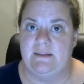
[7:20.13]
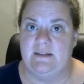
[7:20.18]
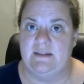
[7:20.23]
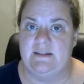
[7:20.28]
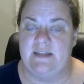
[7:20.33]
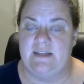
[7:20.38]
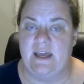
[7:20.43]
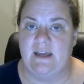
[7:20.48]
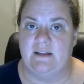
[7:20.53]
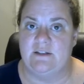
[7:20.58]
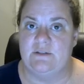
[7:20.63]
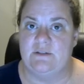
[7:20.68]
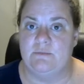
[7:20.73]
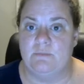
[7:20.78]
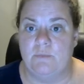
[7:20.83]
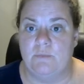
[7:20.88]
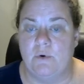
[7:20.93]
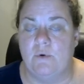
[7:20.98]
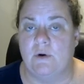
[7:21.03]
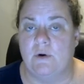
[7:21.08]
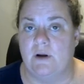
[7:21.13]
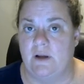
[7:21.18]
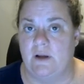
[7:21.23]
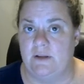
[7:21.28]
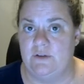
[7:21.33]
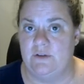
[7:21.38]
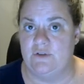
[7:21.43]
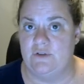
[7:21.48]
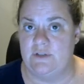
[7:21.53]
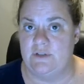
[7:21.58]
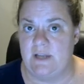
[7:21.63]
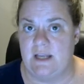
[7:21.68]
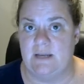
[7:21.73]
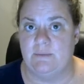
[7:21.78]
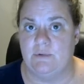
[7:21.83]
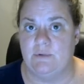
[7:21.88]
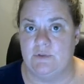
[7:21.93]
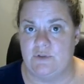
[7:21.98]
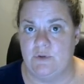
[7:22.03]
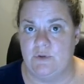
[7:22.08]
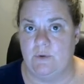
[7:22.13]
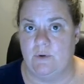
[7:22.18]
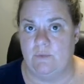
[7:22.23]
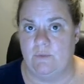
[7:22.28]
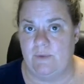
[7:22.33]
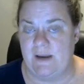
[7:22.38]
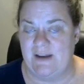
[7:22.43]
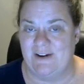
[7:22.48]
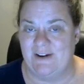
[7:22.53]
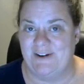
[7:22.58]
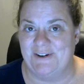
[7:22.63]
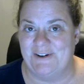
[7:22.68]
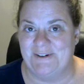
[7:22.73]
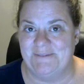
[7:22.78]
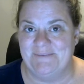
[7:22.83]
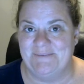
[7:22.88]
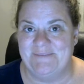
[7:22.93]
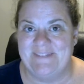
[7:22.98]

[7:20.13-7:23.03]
the text more understandable to a reader.